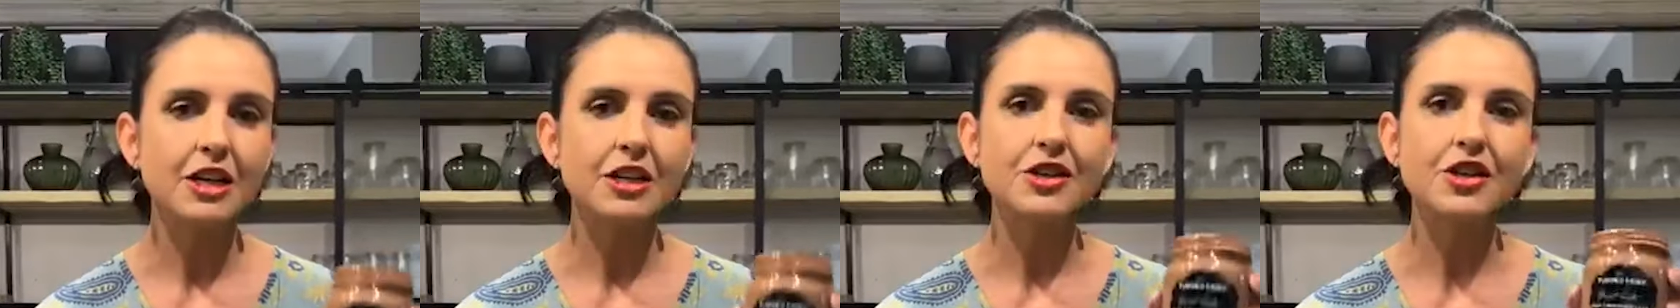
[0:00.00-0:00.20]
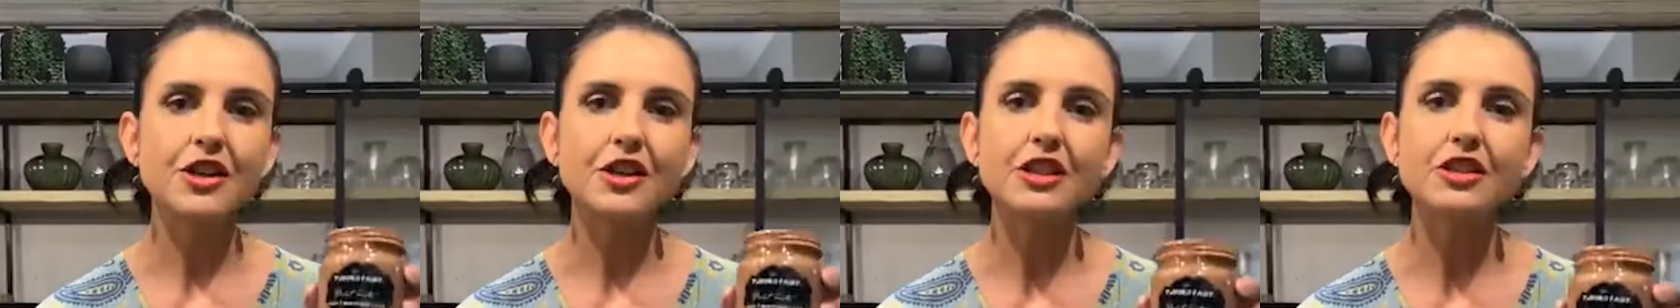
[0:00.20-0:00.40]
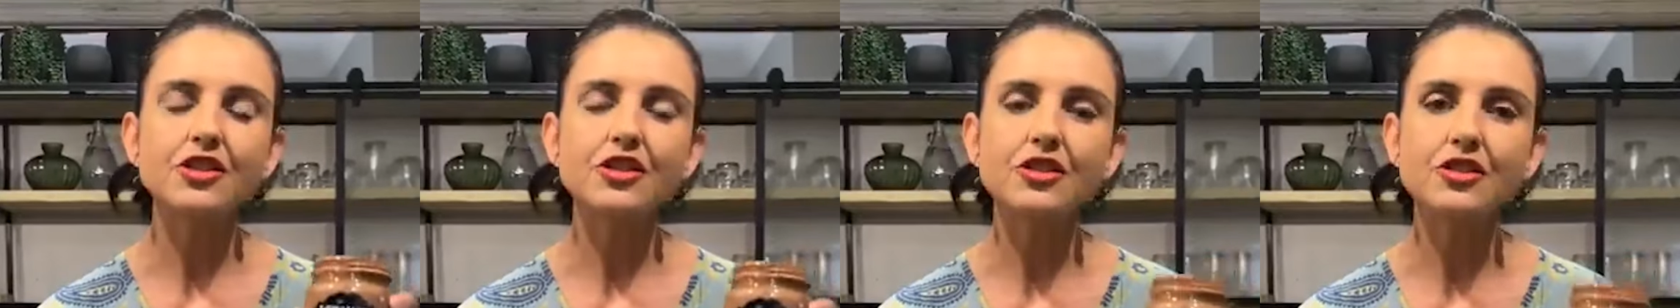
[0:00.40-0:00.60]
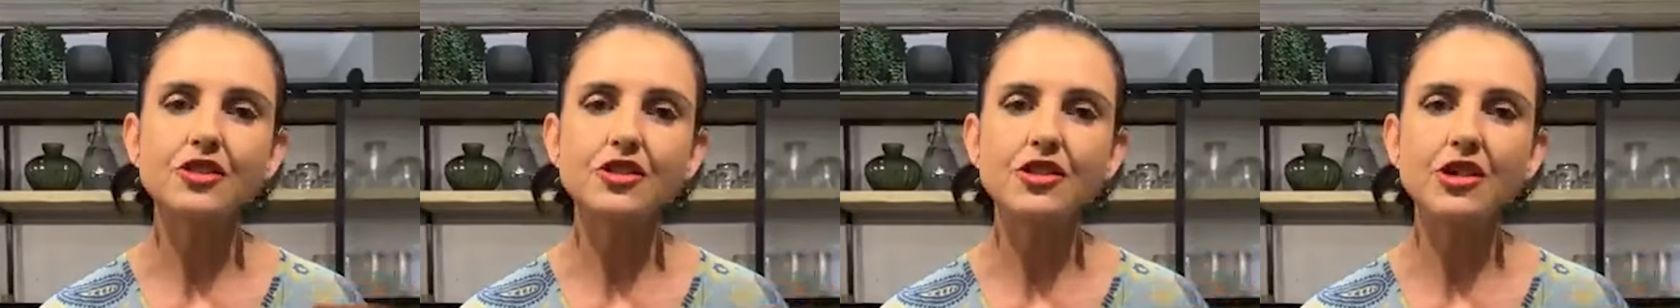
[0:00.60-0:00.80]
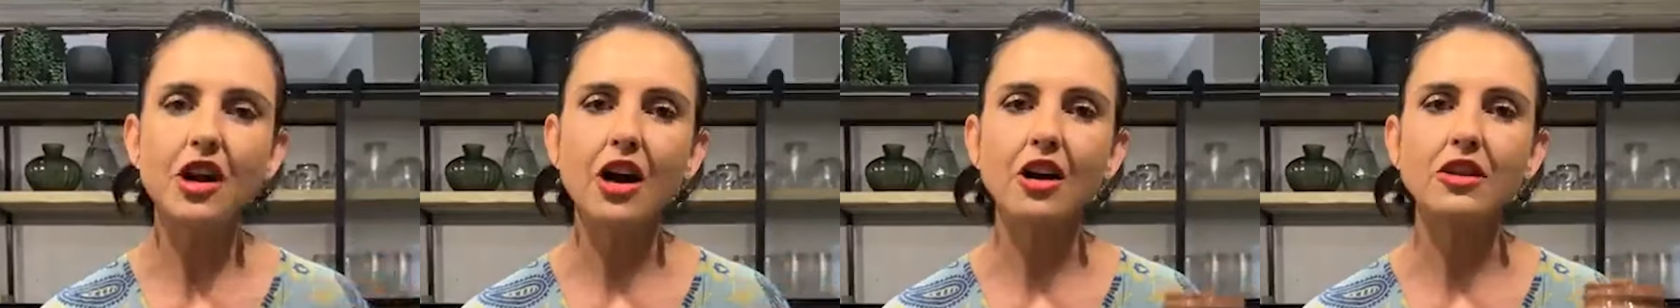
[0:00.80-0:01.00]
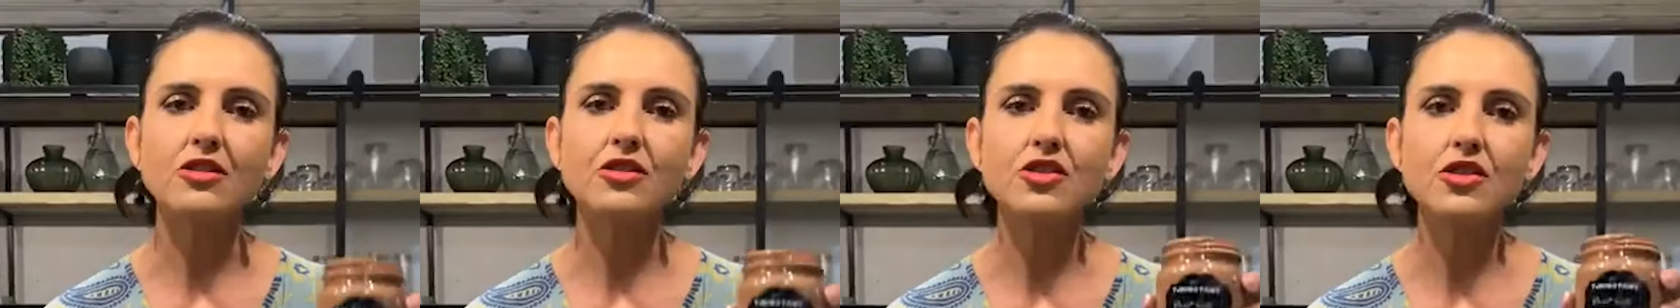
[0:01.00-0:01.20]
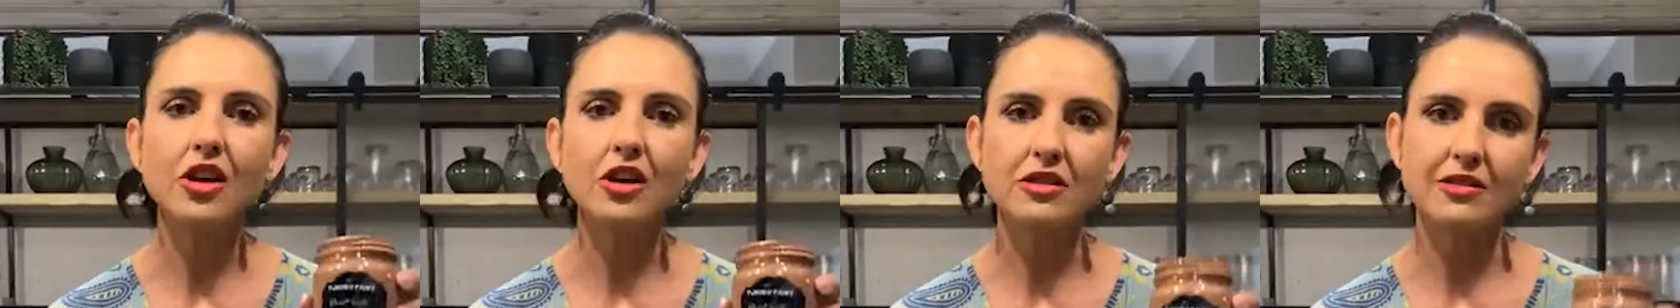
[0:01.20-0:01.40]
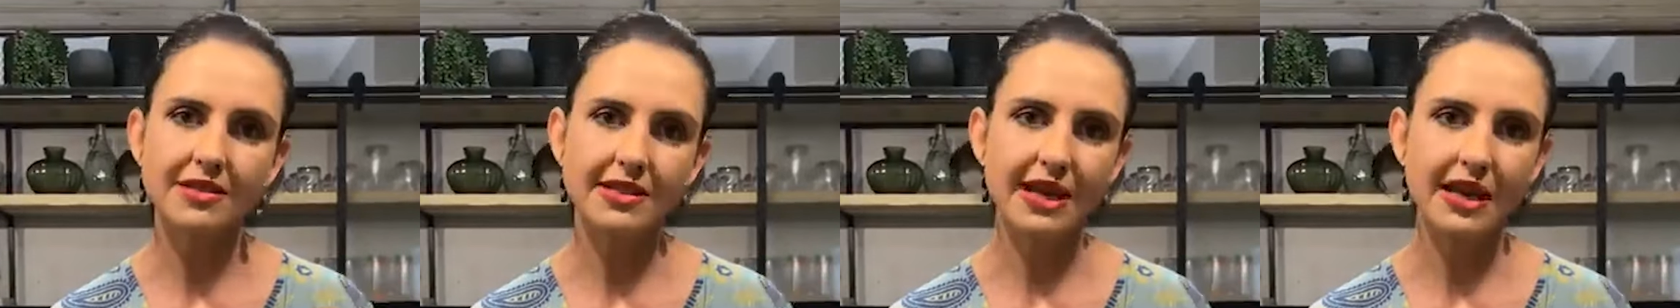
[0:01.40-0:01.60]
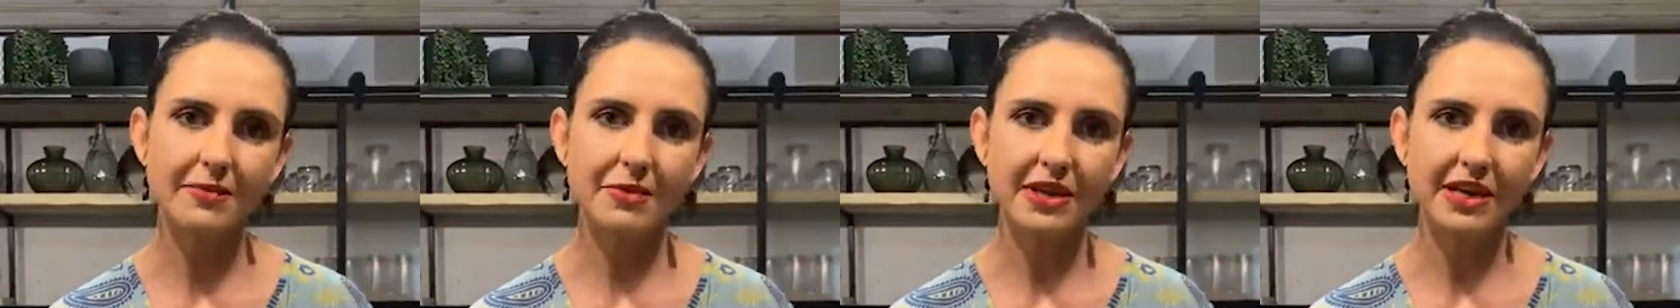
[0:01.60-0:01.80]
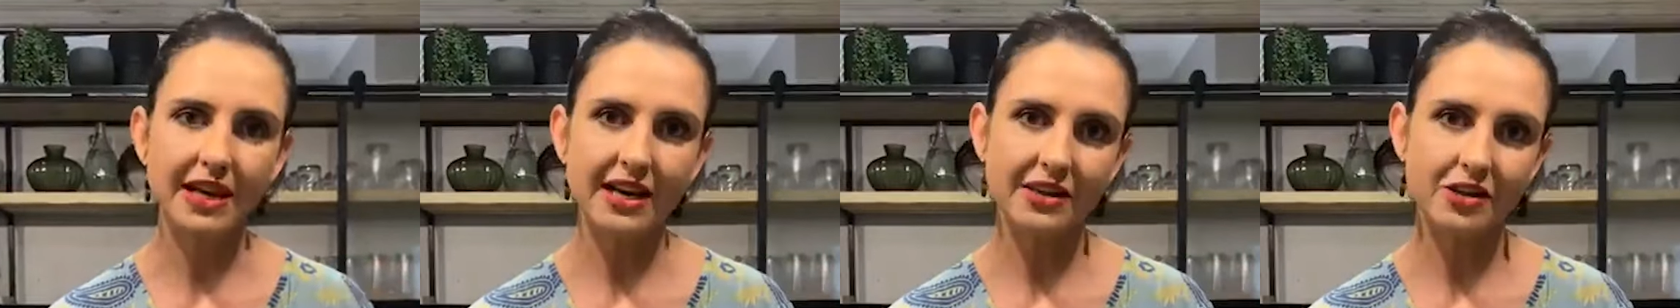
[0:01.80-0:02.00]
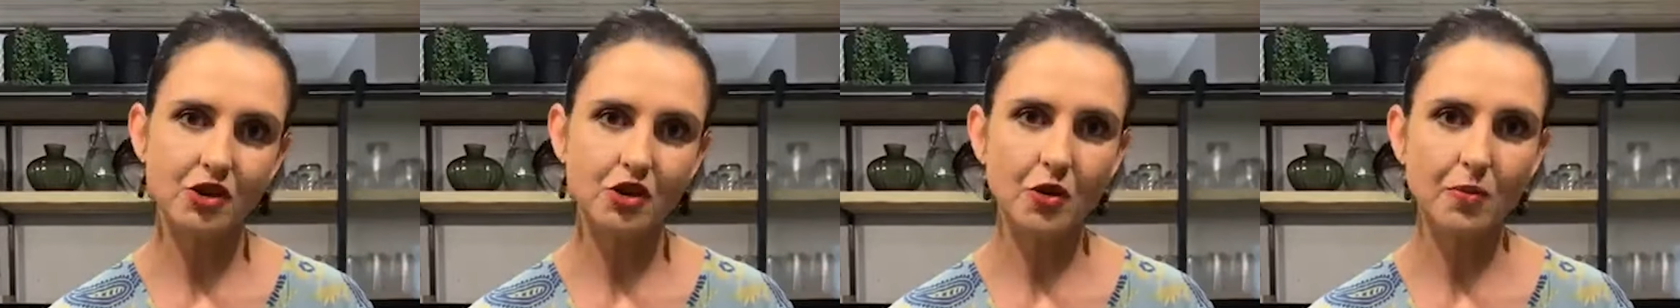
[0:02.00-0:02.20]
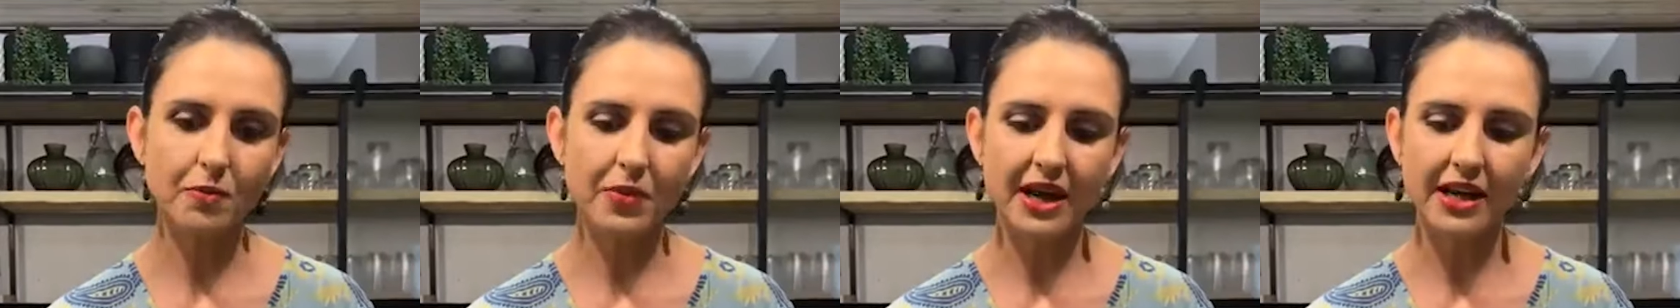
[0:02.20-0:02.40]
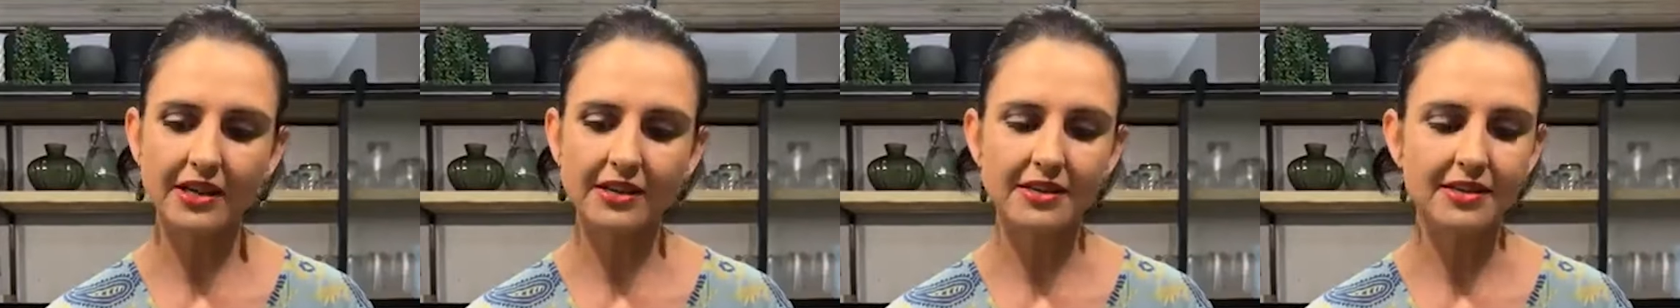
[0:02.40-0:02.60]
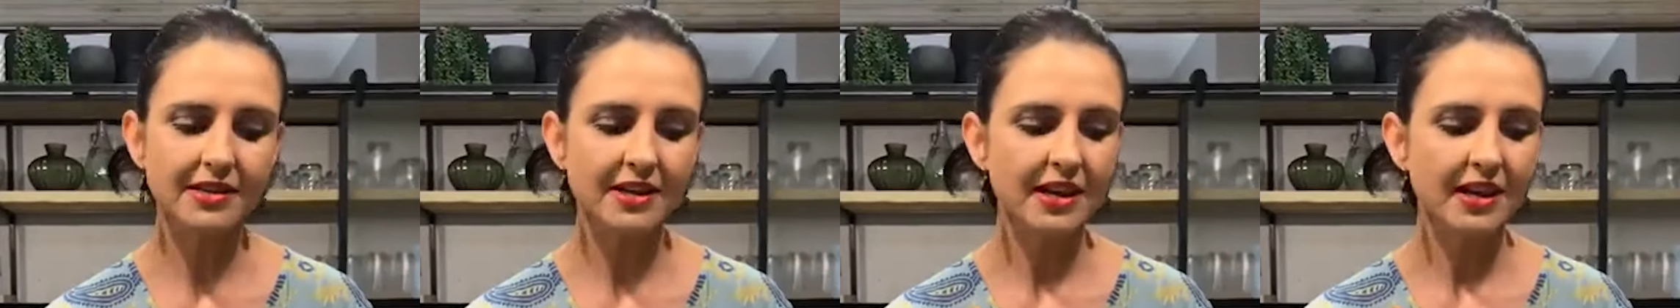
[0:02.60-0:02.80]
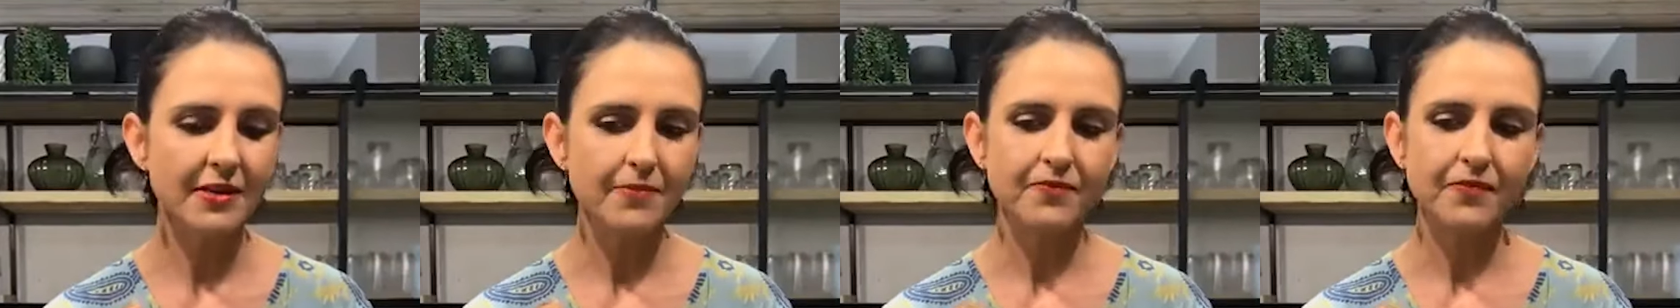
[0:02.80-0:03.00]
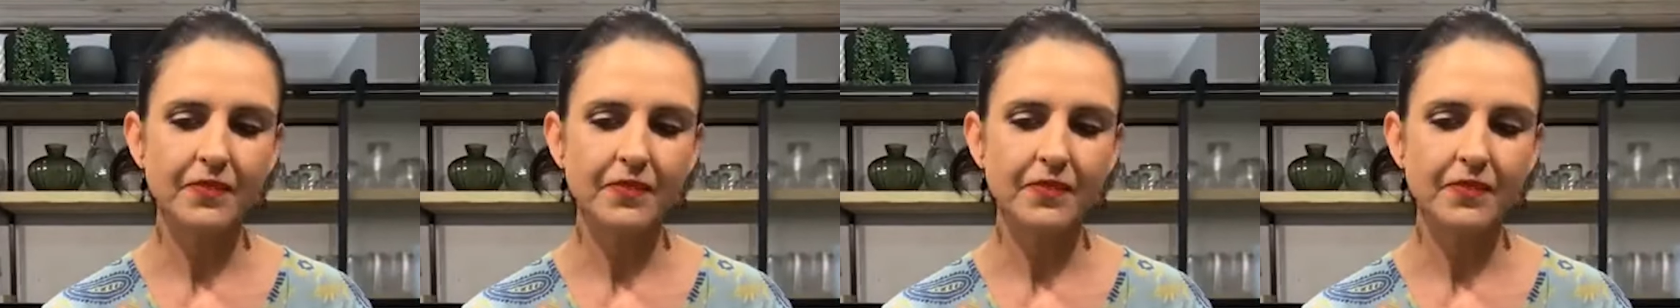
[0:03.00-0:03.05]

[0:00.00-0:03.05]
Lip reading: so that you don't contaminate your paint.